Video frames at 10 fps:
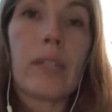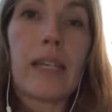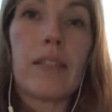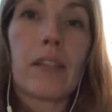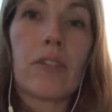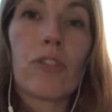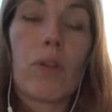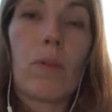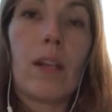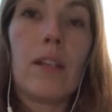data
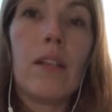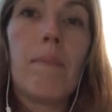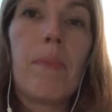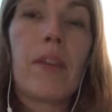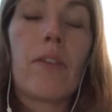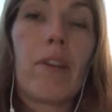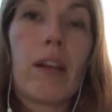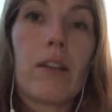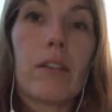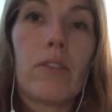controller,
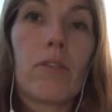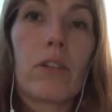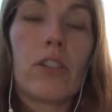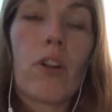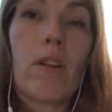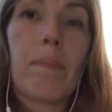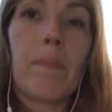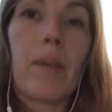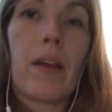you're controlling